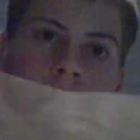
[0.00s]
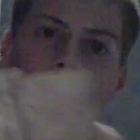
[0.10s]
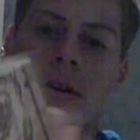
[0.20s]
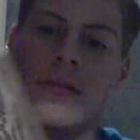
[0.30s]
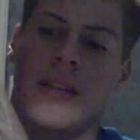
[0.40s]

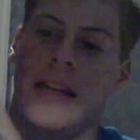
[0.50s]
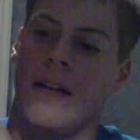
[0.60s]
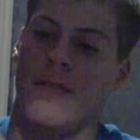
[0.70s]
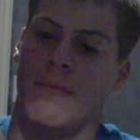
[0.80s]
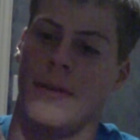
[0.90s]
We've all seen
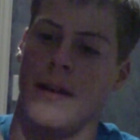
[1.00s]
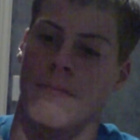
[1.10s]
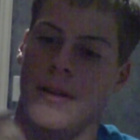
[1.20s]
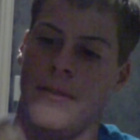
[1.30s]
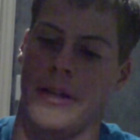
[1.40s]
it if you played
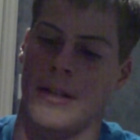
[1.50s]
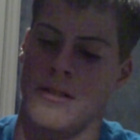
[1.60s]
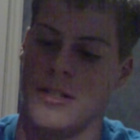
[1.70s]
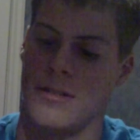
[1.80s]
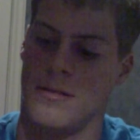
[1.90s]
Oblivion. It's
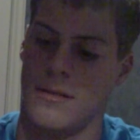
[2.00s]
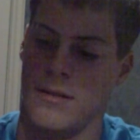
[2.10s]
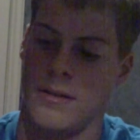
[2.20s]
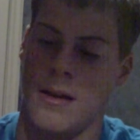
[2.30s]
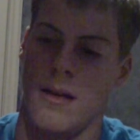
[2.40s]
just,
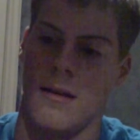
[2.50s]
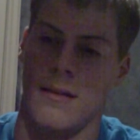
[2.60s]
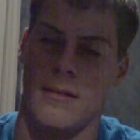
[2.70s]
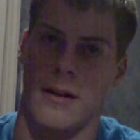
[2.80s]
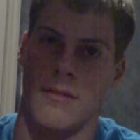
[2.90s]

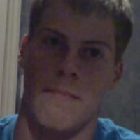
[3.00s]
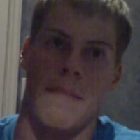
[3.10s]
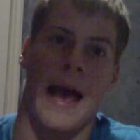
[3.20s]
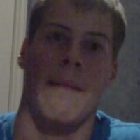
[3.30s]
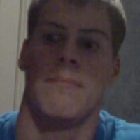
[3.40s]
the
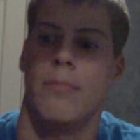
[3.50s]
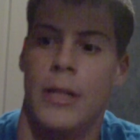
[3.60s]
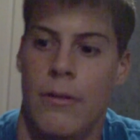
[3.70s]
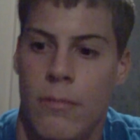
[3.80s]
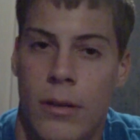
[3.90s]
map
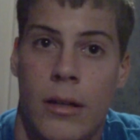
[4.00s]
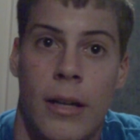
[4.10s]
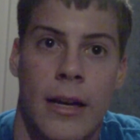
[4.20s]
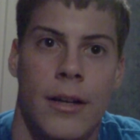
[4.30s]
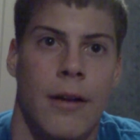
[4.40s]
when you
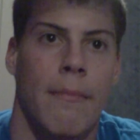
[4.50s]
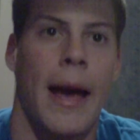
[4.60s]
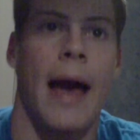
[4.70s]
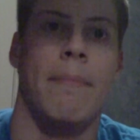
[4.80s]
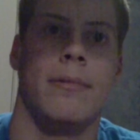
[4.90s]
click on your
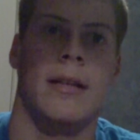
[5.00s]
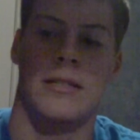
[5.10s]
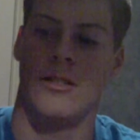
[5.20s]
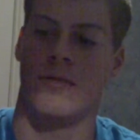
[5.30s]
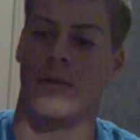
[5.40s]
map.
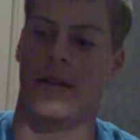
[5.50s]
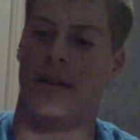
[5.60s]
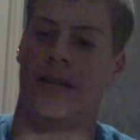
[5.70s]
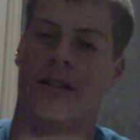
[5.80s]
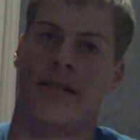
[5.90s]
That's just what it
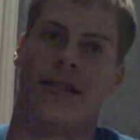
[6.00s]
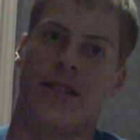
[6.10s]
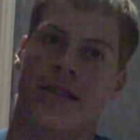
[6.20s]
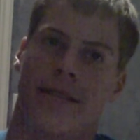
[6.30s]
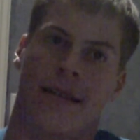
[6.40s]
is. It's
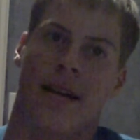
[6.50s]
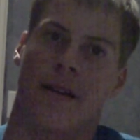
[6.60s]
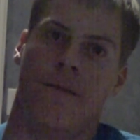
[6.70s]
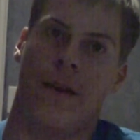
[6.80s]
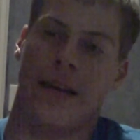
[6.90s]
just
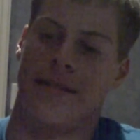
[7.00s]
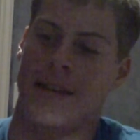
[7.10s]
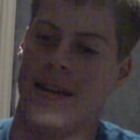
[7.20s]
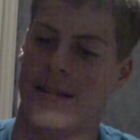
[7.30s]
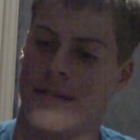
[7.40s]
not
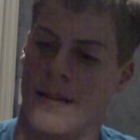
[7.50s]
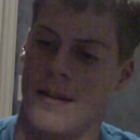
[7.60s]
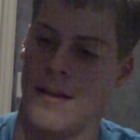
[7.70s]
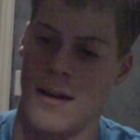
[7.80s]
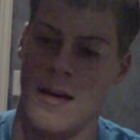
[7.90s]
fancy. It's
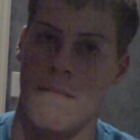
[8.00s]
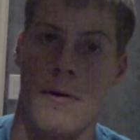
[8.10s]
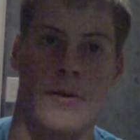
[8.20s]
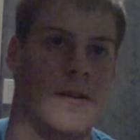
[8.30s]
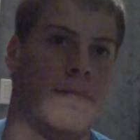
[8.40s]

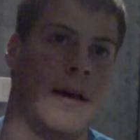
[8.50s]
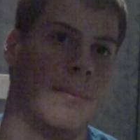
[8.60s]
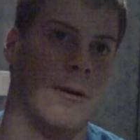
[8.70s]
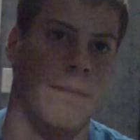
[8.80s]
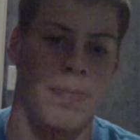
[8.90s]
poster paper.